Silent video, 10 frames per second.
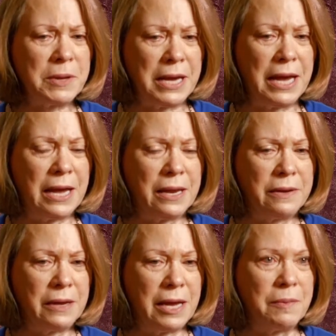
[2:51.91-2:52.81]
began
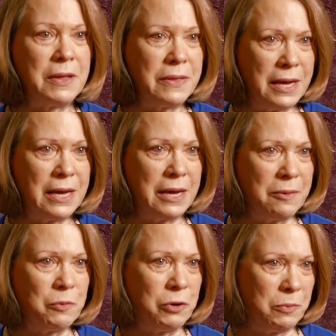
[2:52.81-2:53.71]
to get me
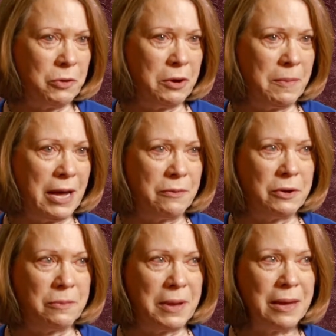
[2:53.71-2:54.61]
thinking more and more about,
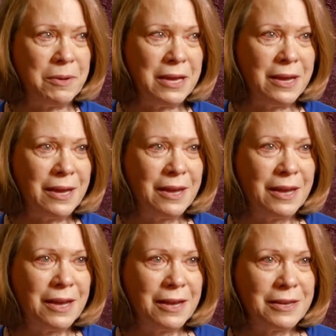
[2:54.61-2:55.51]
well, maybe
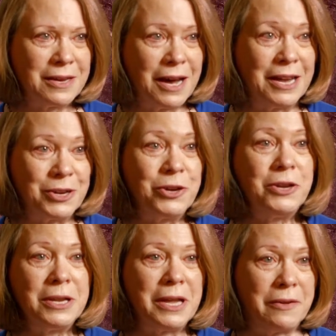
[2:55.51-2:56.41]
God
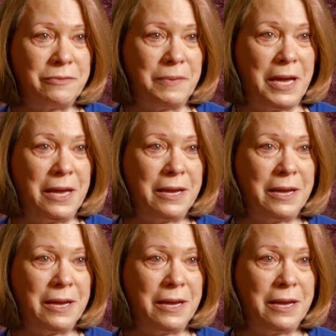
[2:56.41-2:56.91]
could love me.